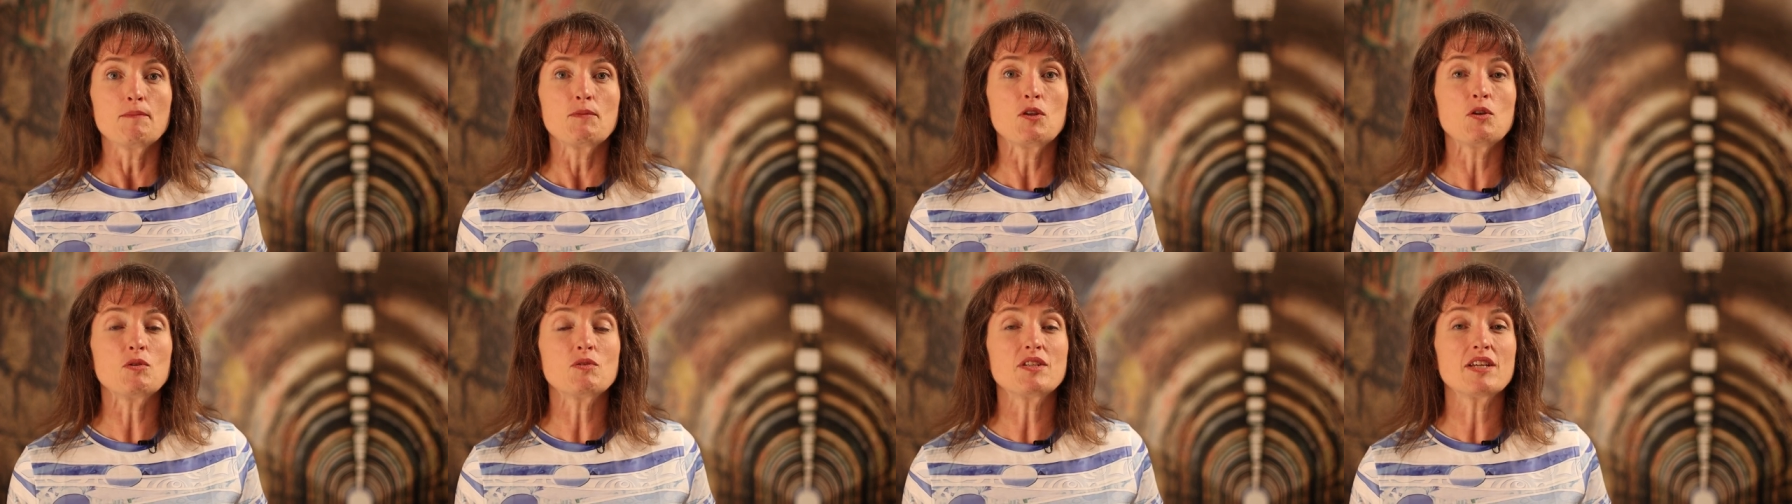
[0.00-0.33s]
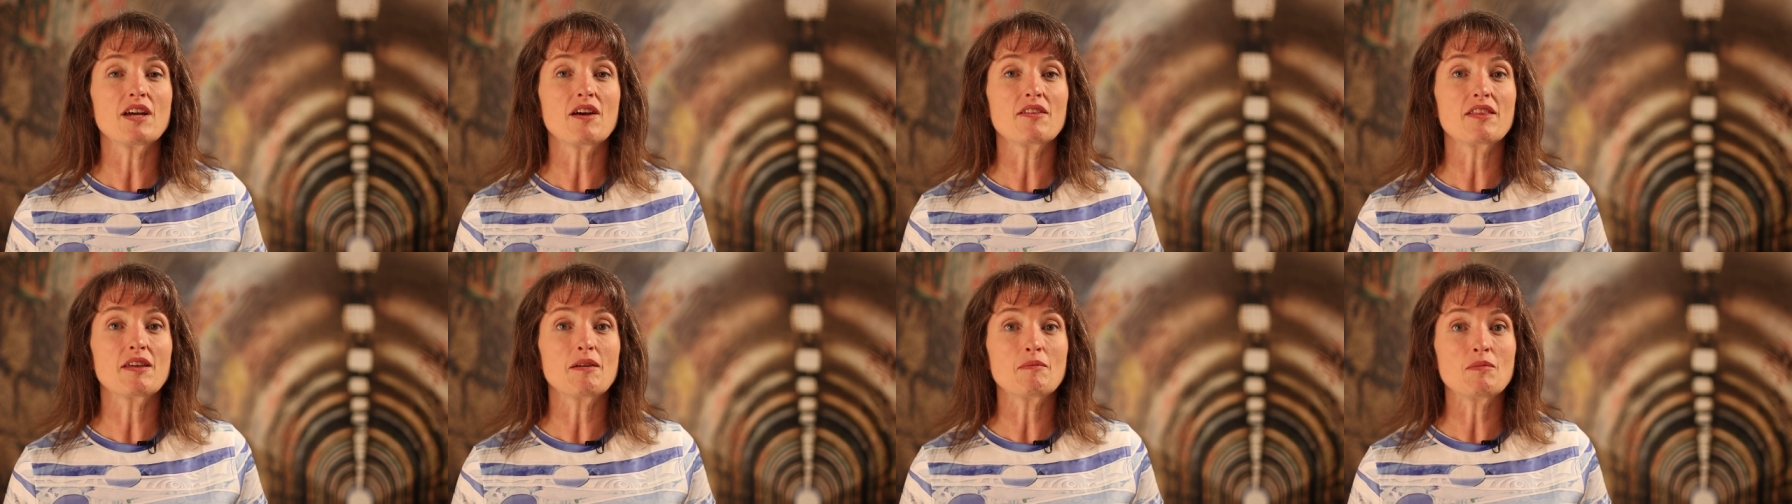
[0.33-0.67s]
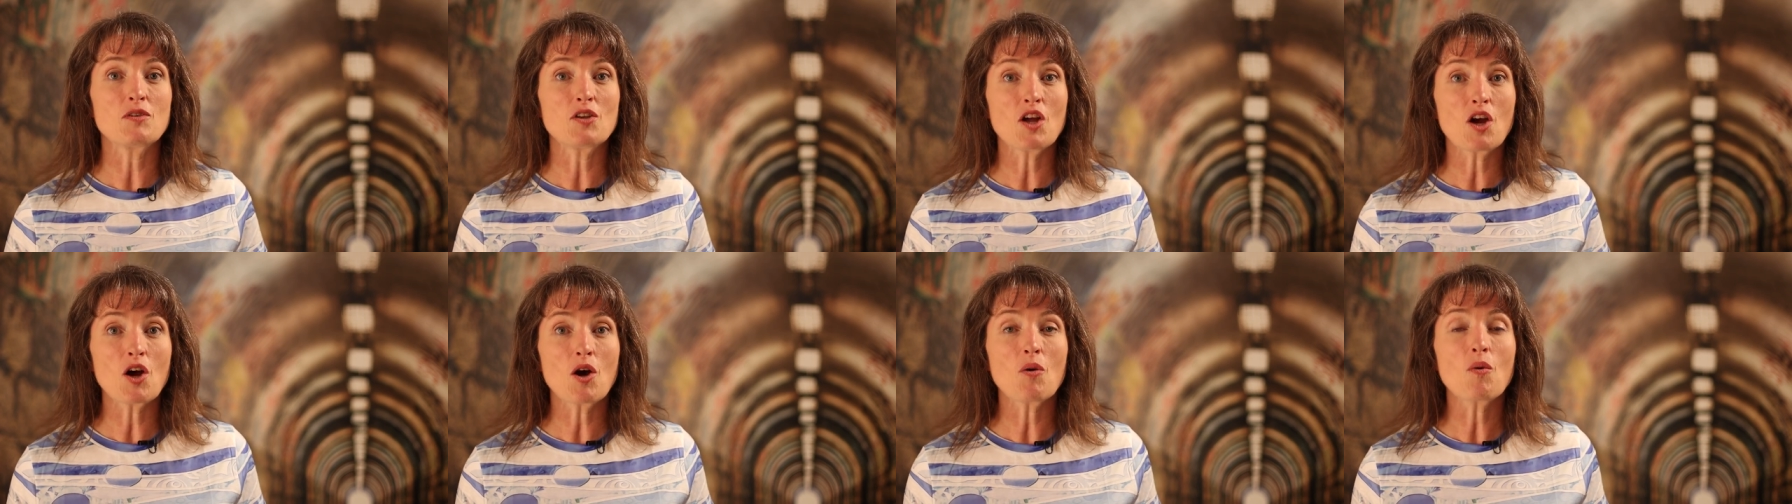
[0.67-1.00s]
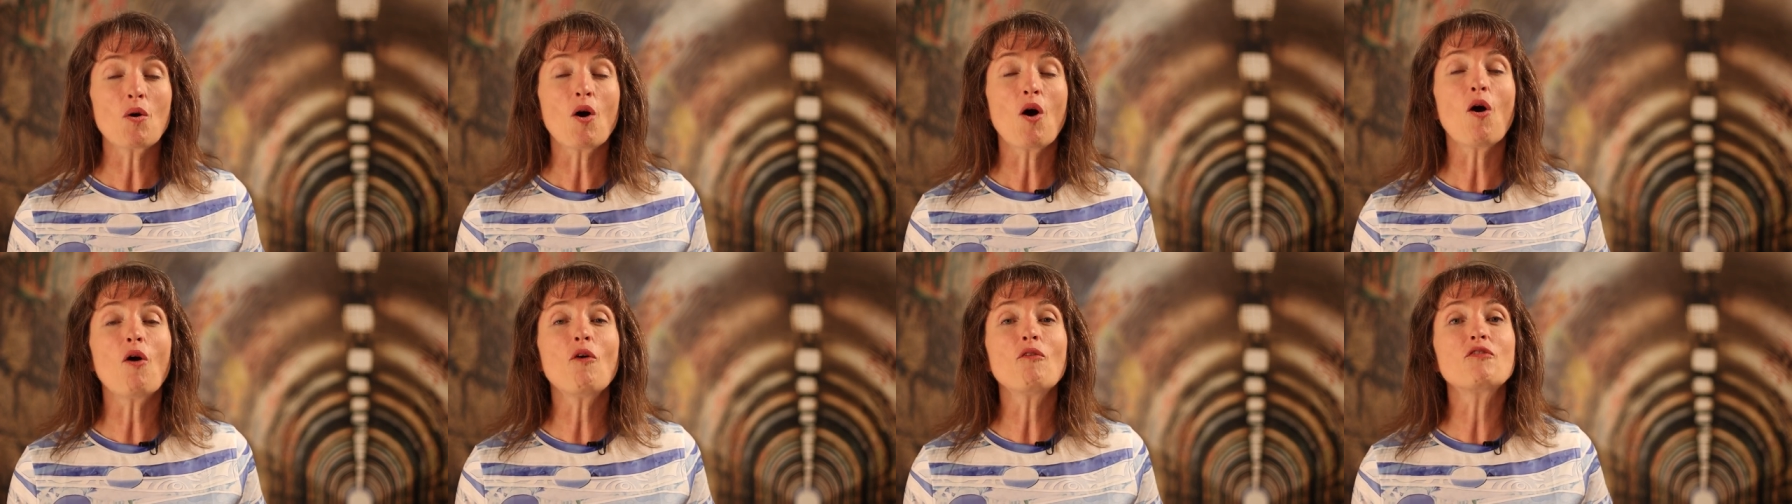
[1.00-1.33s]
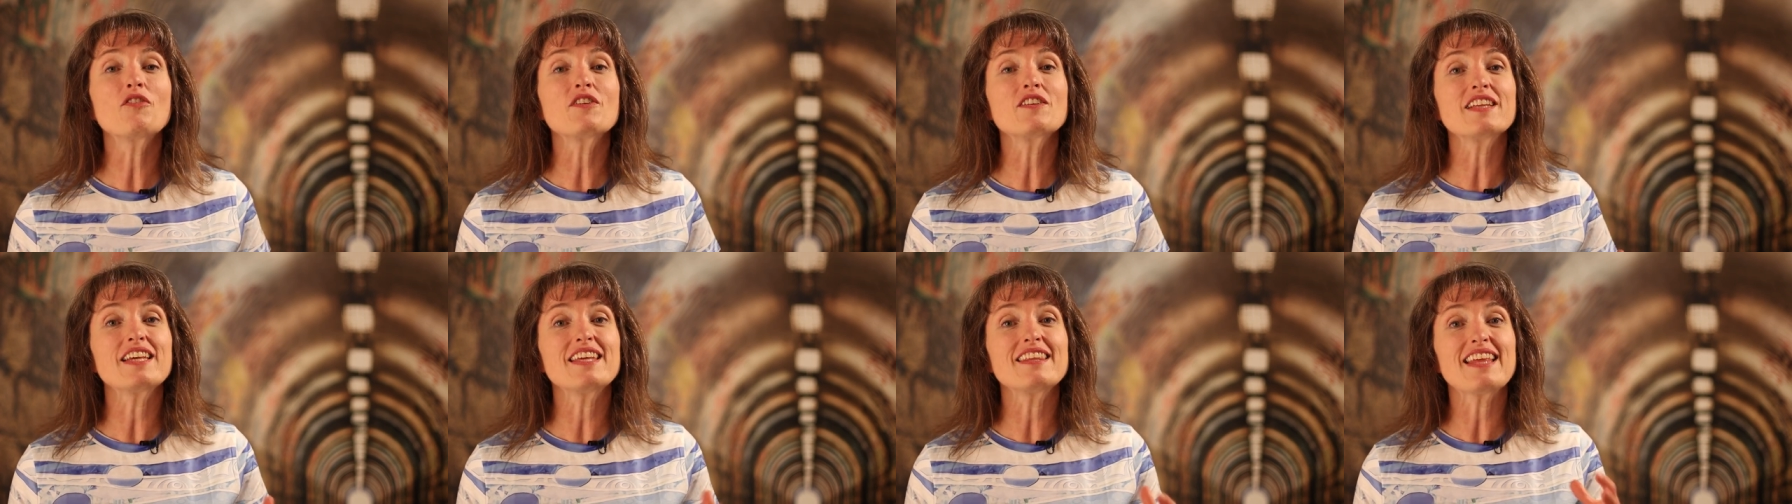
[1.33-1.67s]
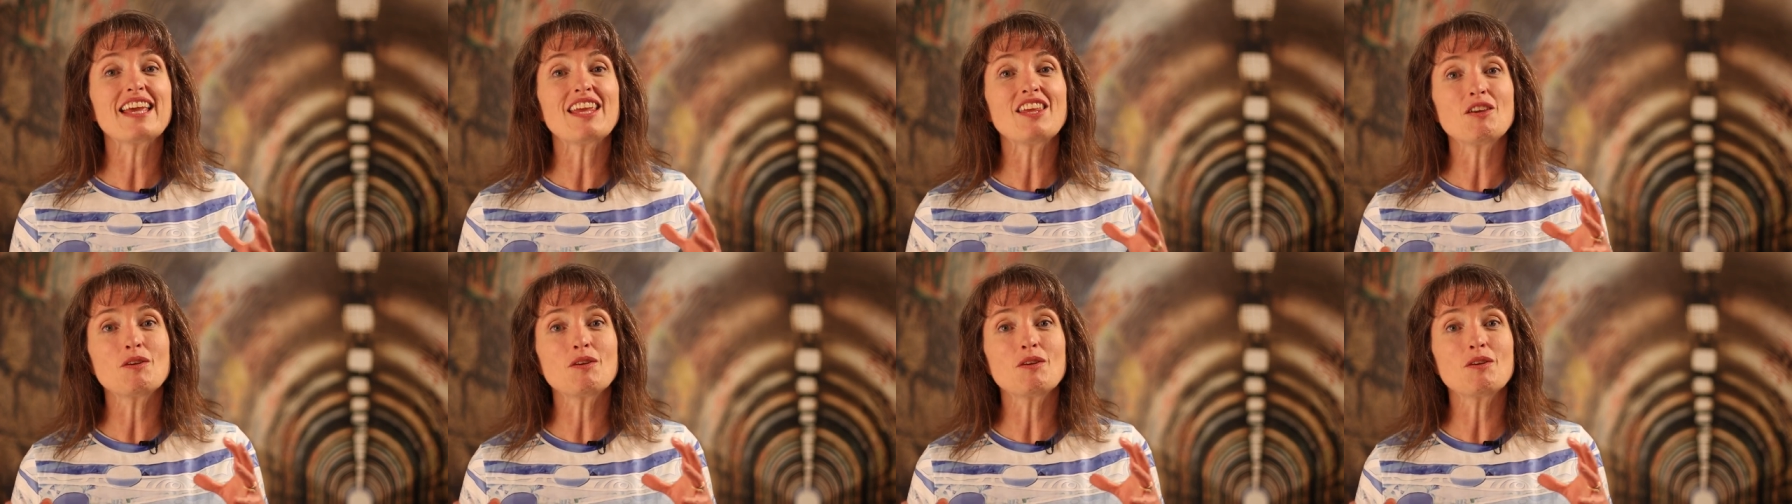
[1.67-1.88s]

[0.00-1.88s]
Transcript: You tell them no, hopefully they